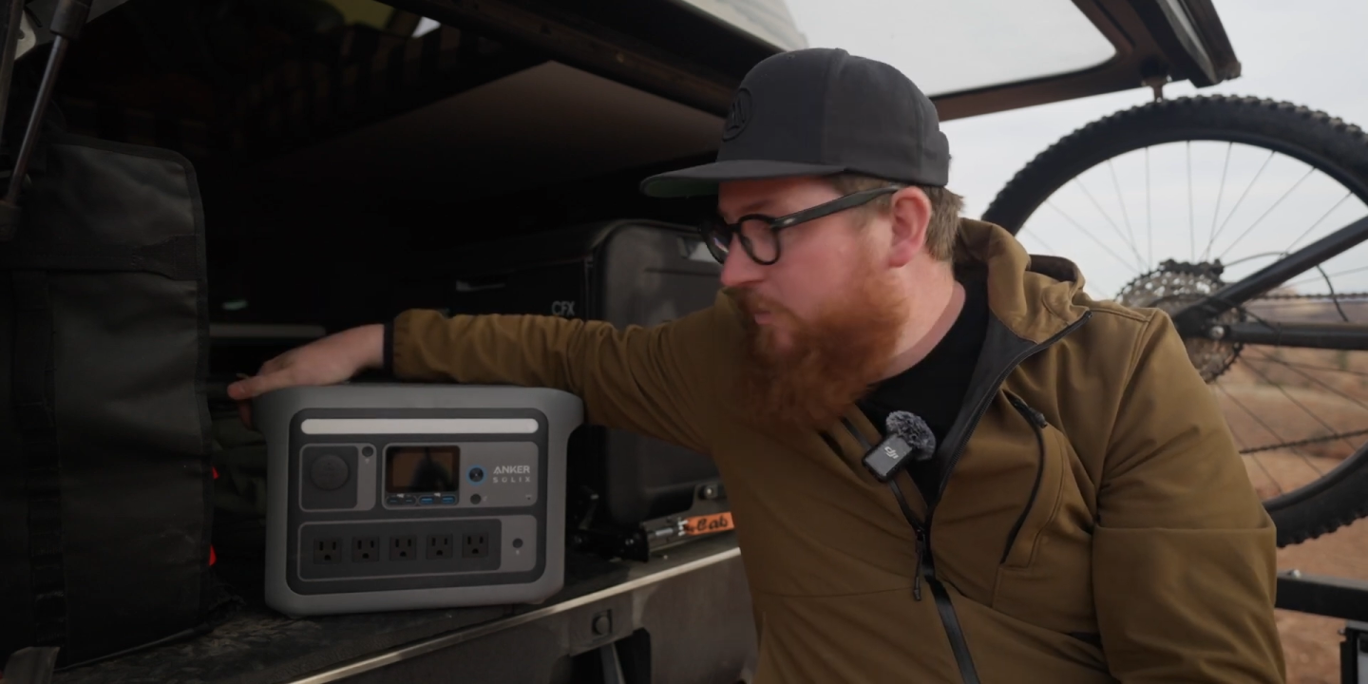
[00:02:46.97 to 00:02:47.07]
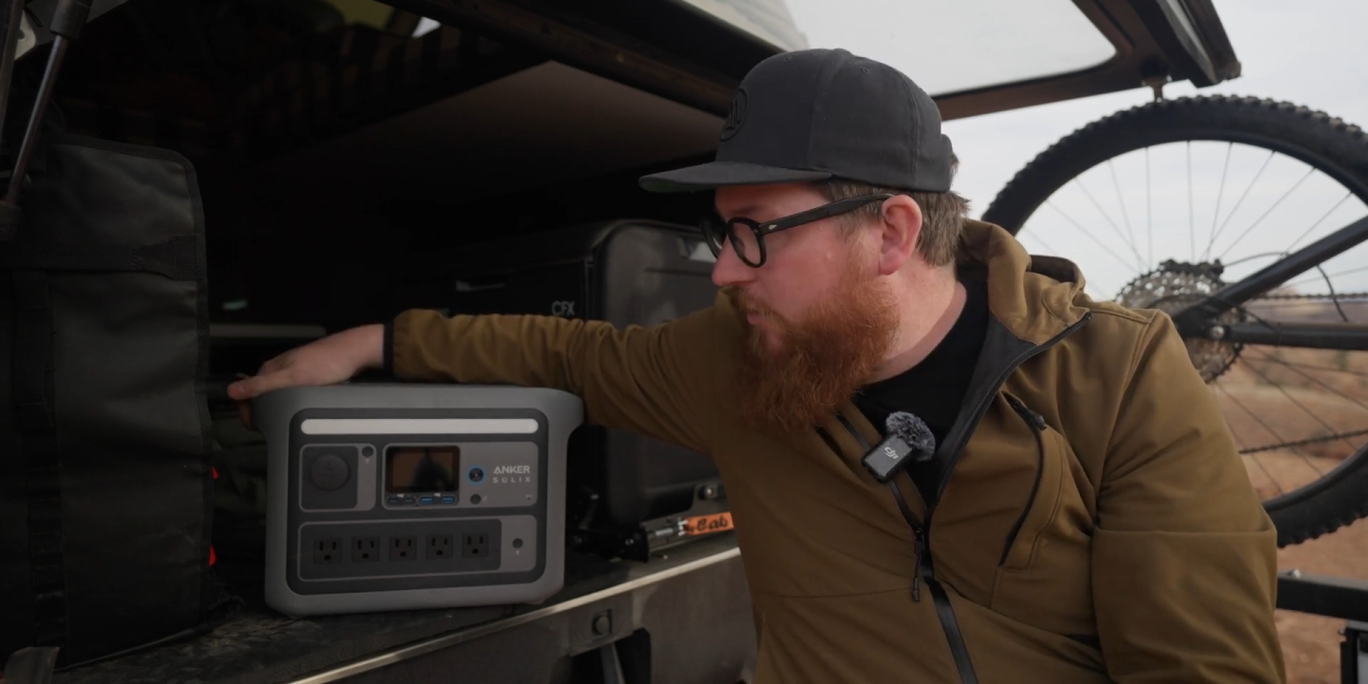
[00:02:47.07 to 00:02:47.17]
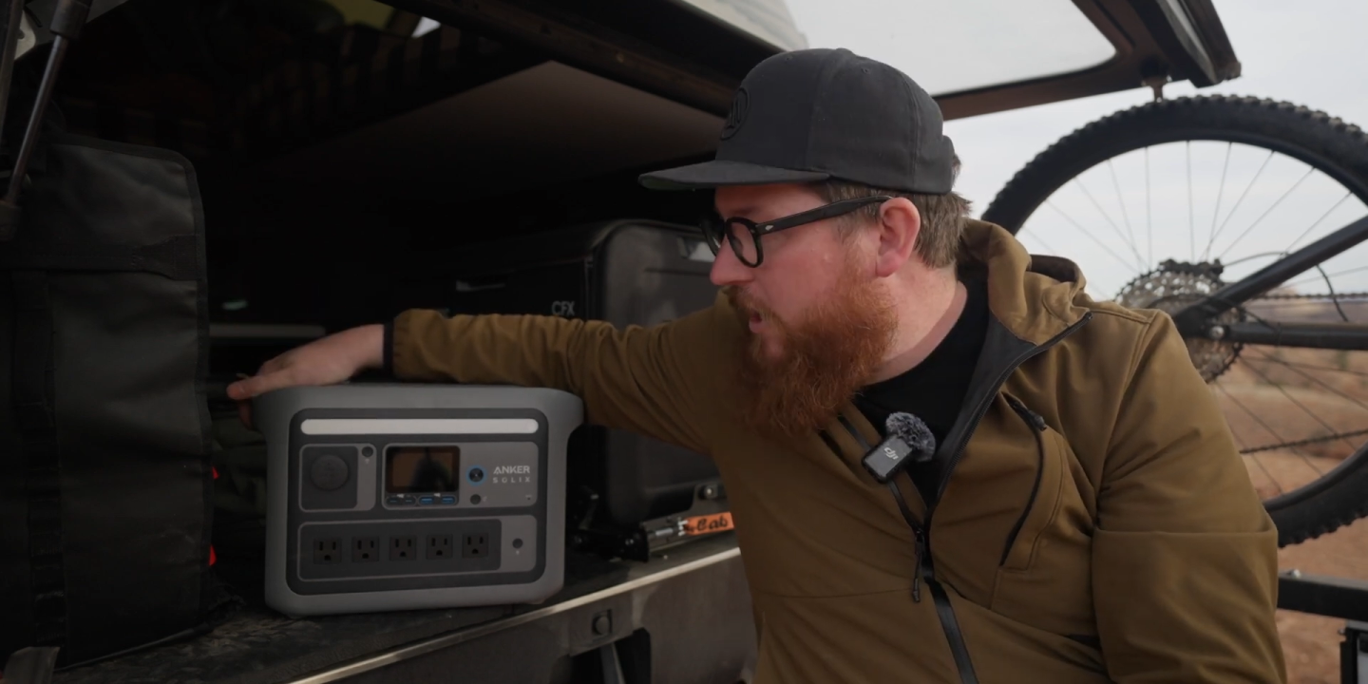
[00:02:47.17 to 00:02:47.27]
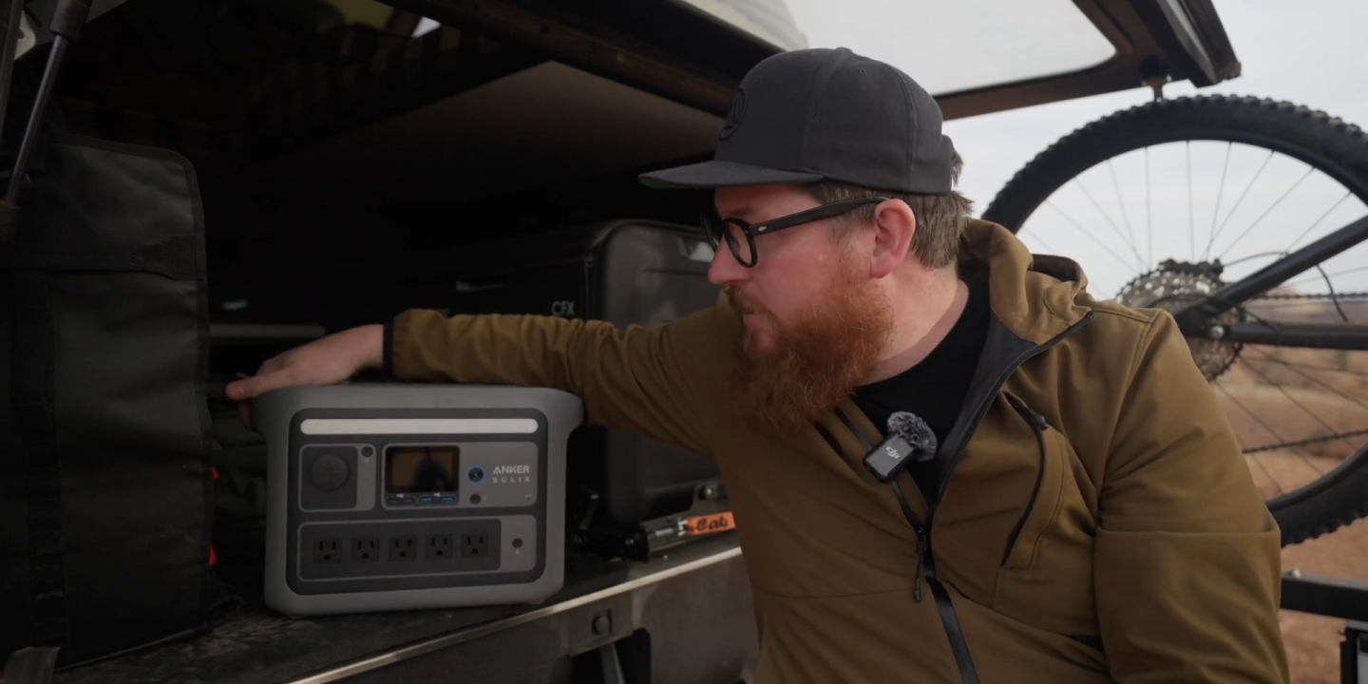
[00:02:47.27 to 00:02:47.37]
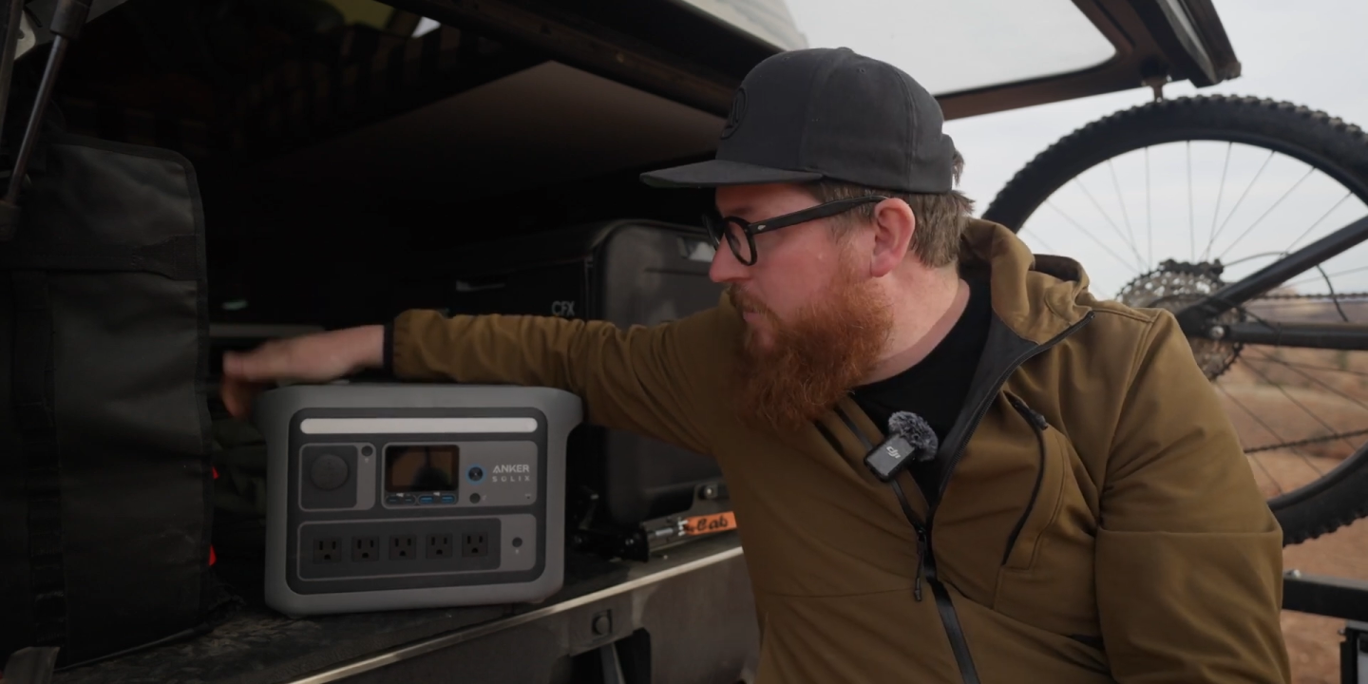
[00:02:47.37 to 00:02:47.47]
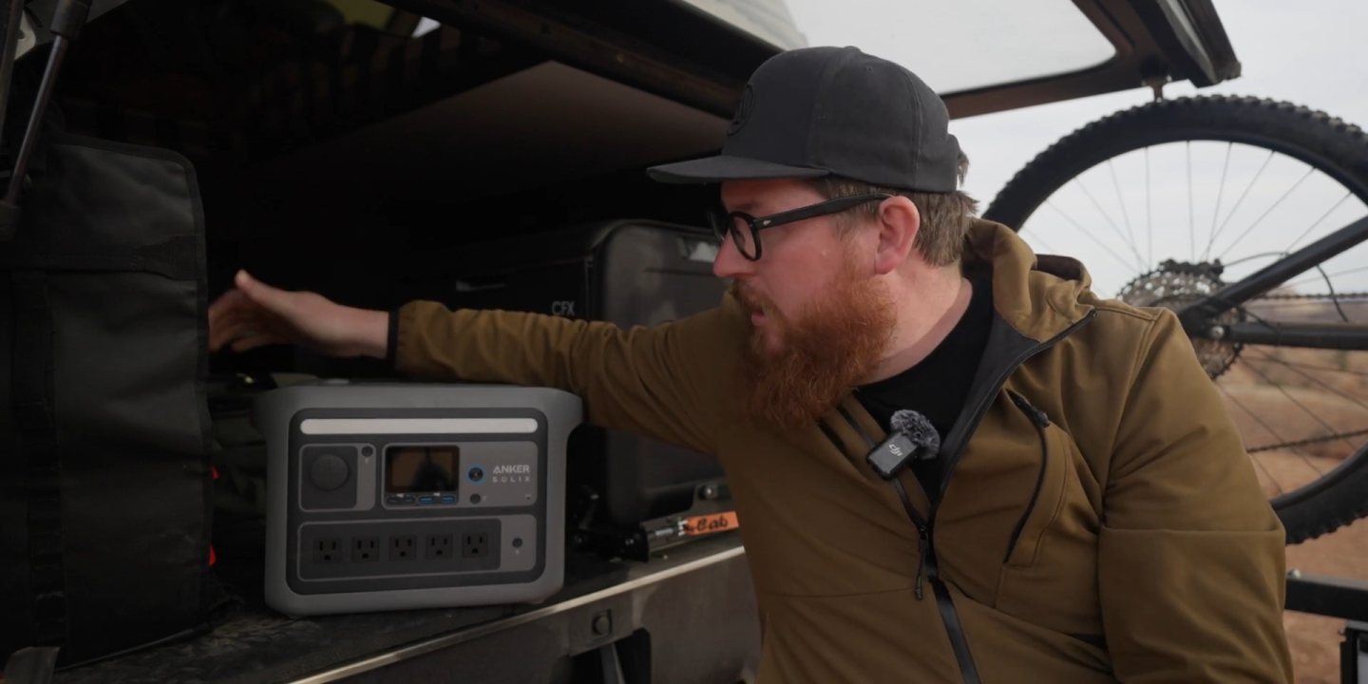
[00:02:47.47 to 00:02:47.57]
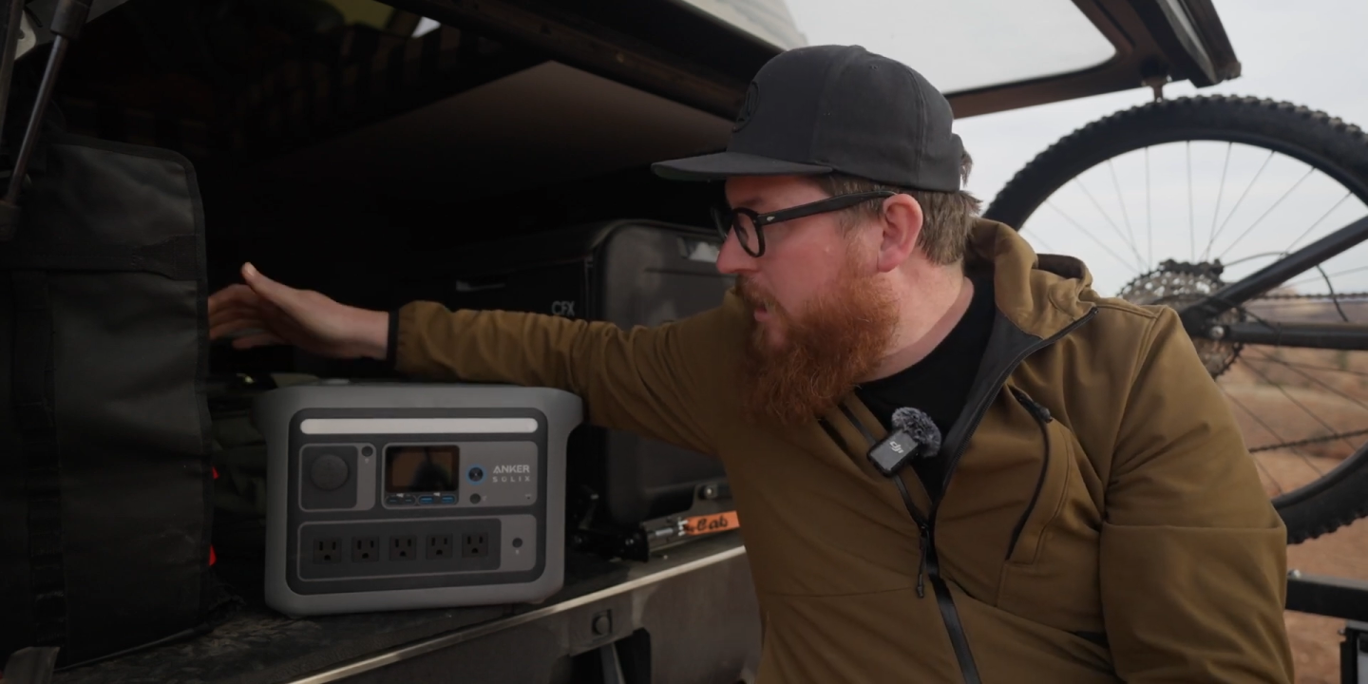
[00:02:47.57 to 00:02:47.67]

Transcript: frame.